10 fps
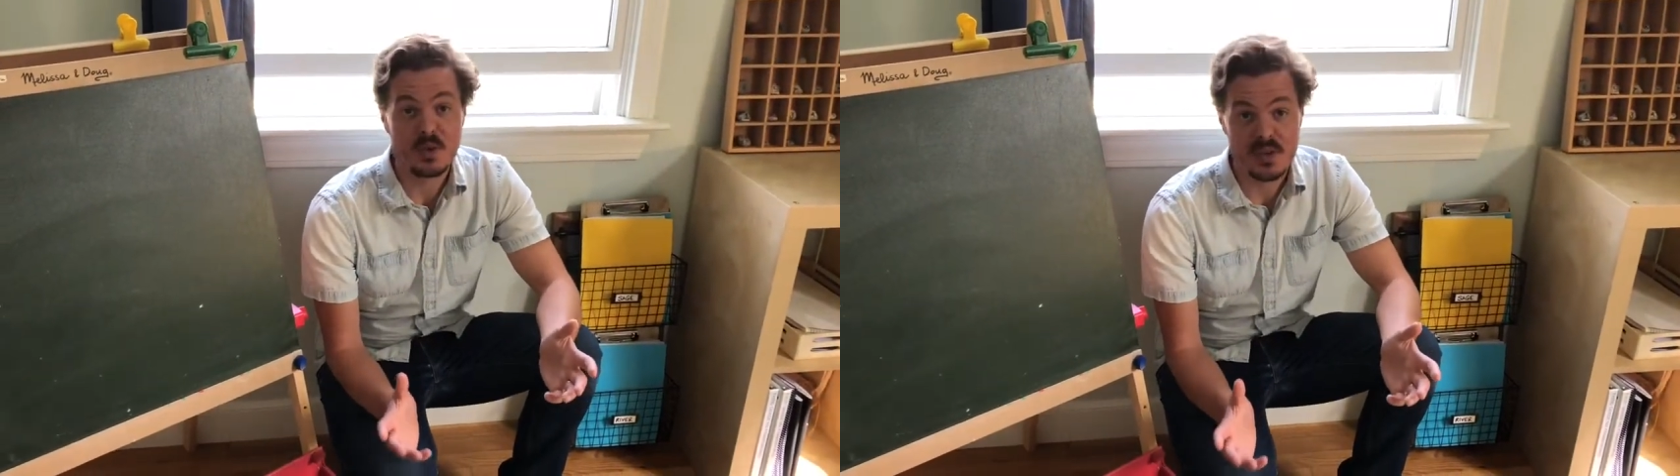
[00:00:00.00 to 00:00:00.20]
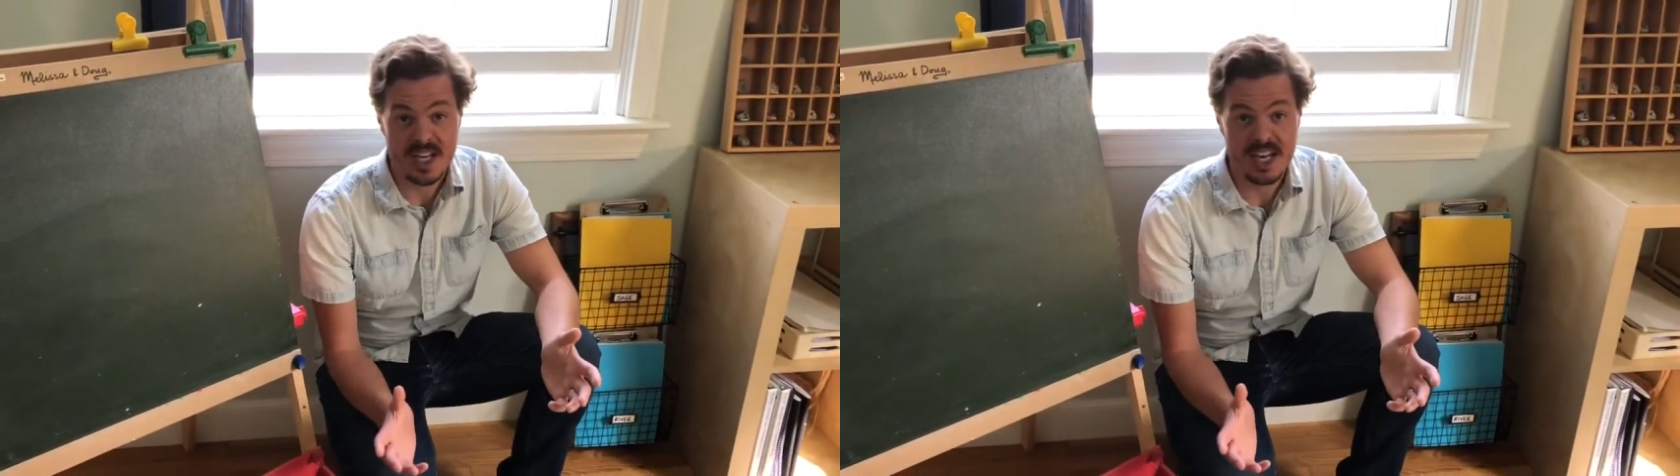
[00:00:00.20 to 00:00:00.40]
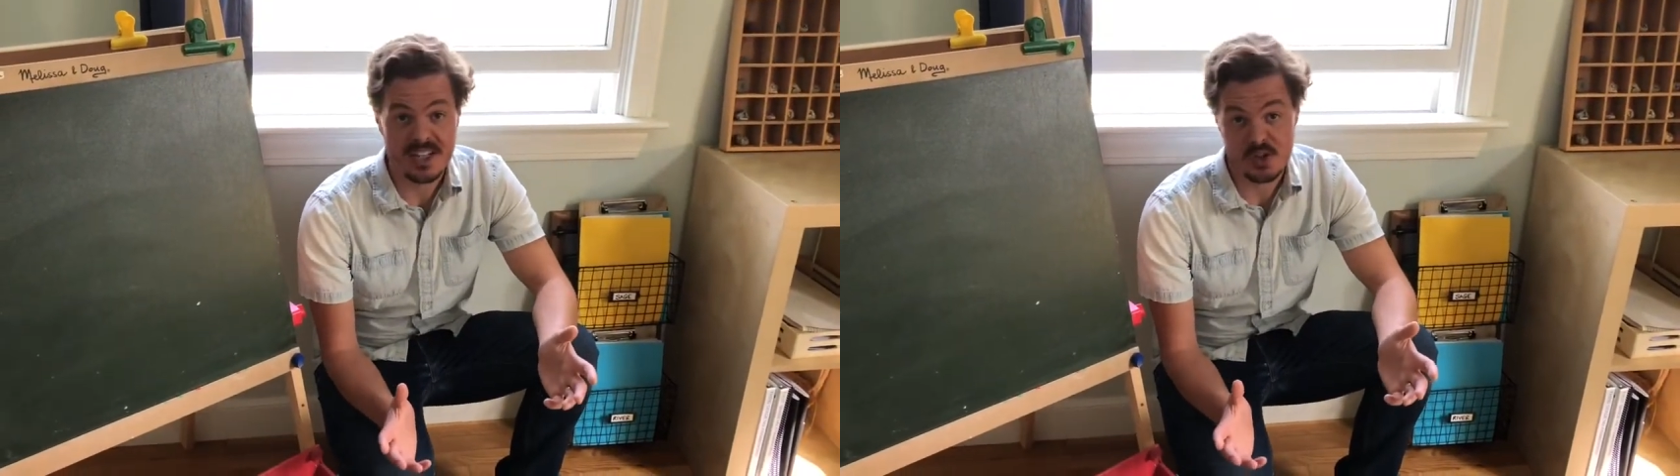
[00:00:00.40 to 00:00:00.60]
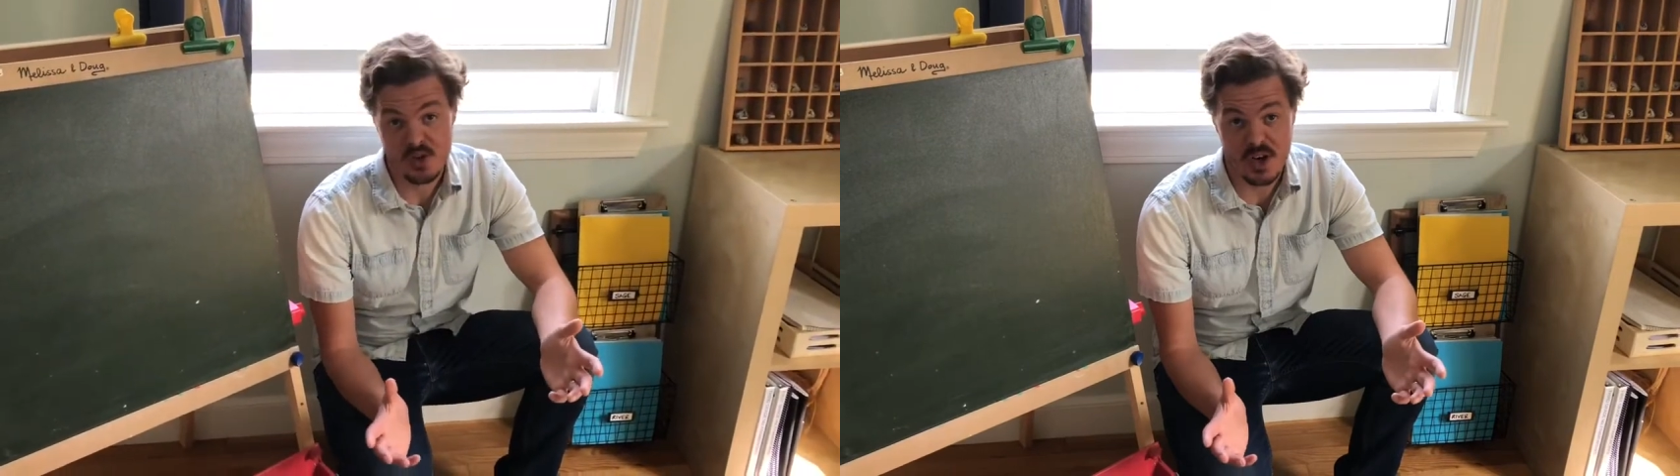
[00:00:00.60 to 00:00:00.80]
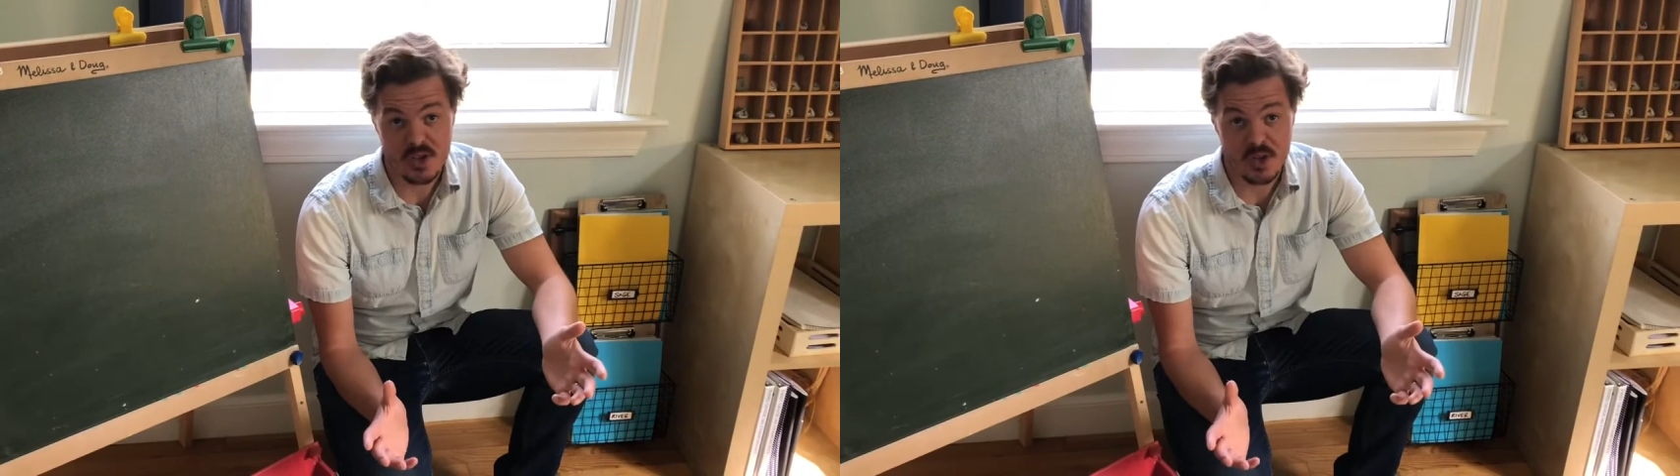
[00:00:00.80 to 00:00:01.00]
routine and
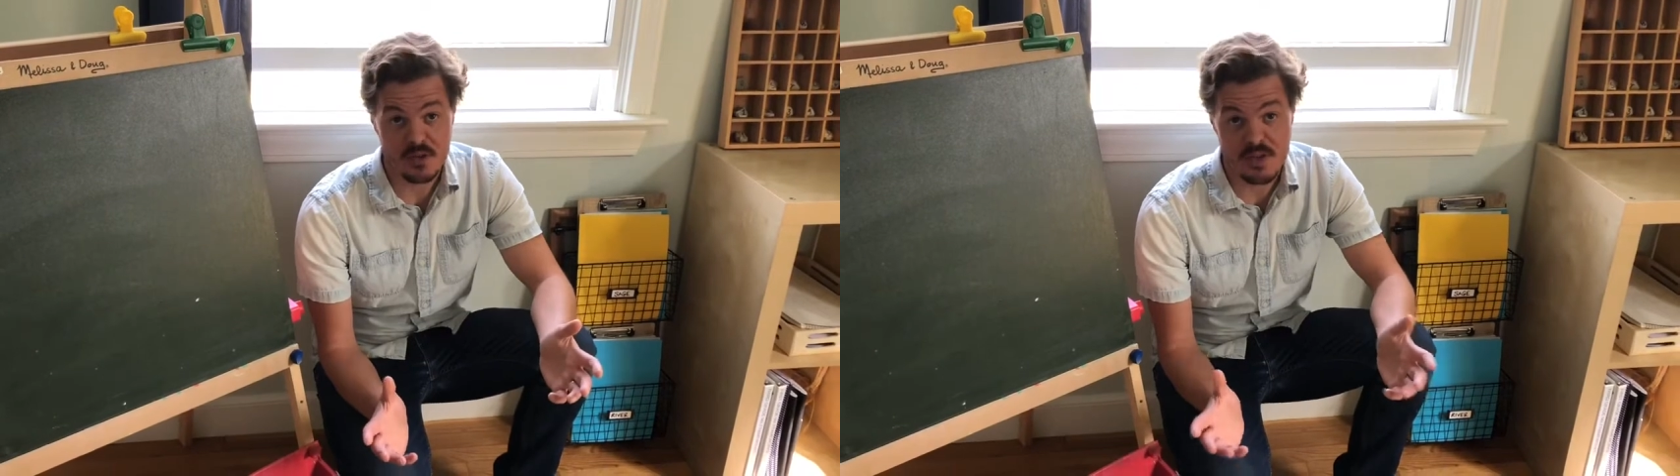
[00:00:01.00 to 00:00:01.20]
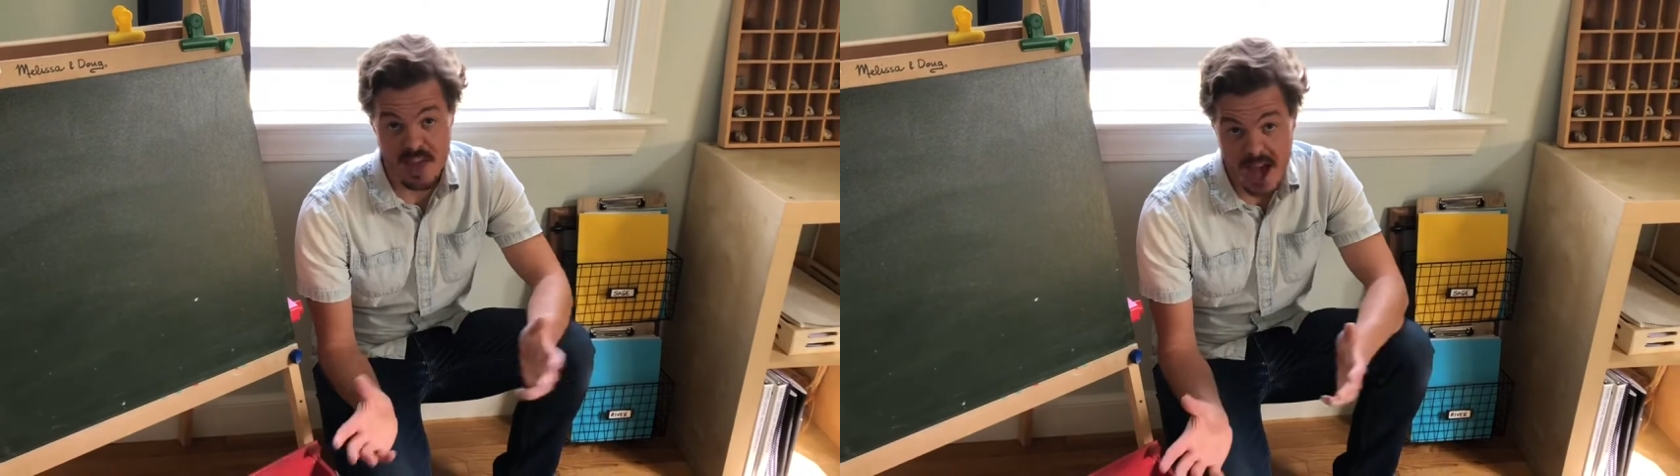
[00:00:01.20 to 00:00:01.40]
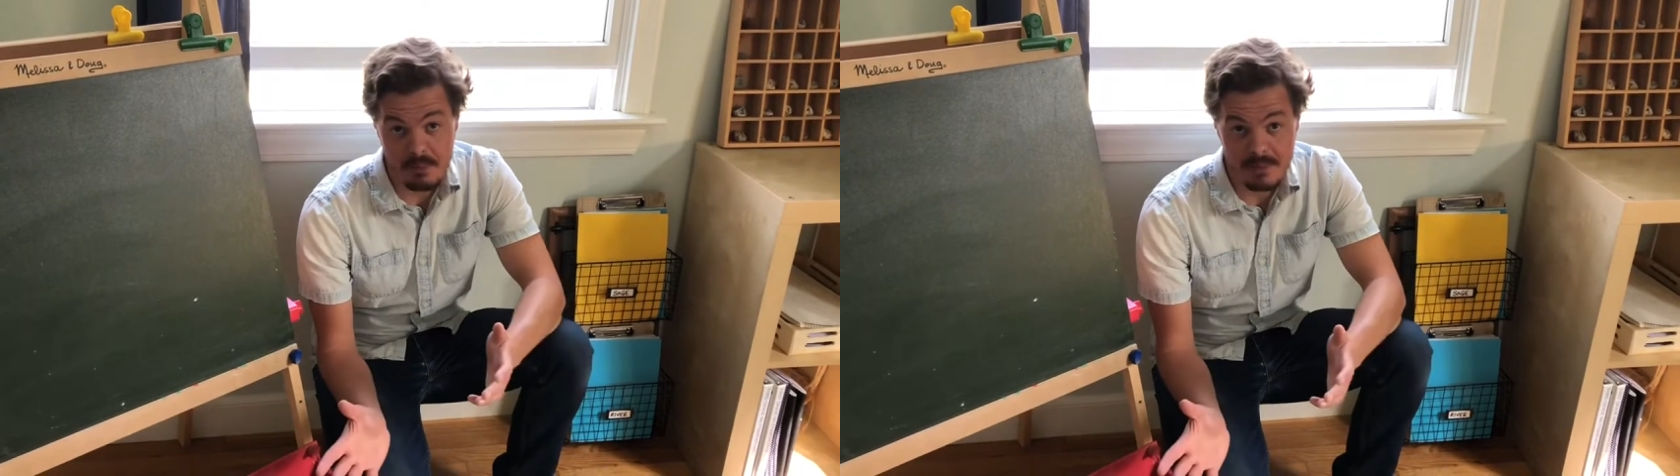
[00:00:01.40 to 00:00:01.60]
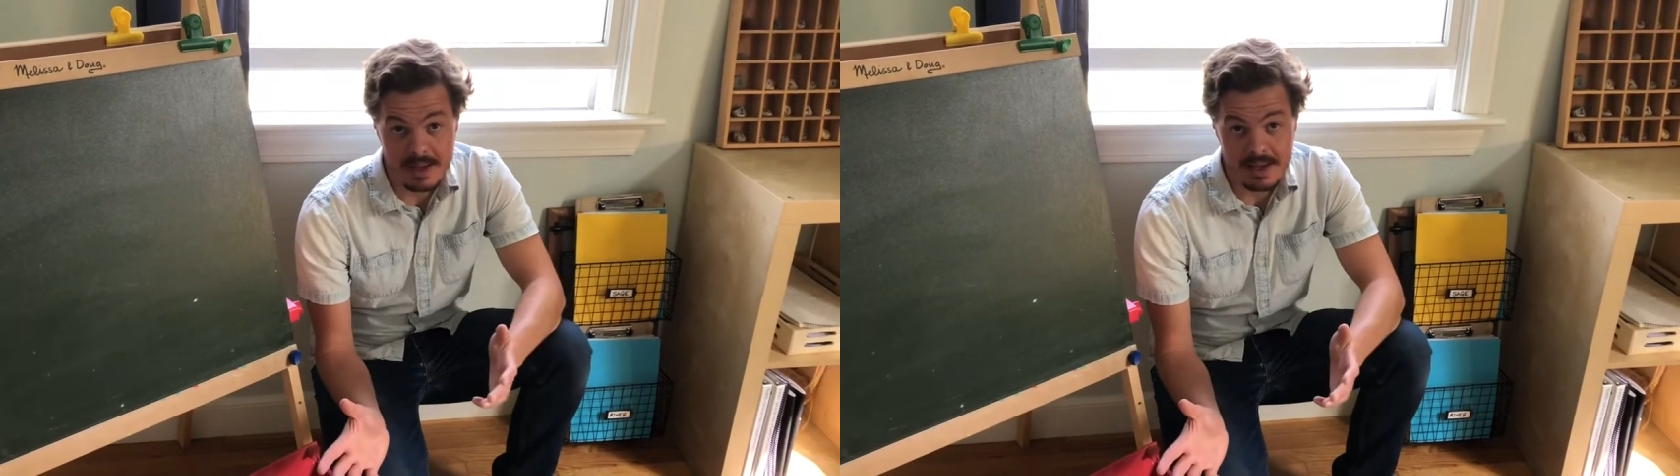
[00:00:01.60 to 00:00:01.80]
structure for them,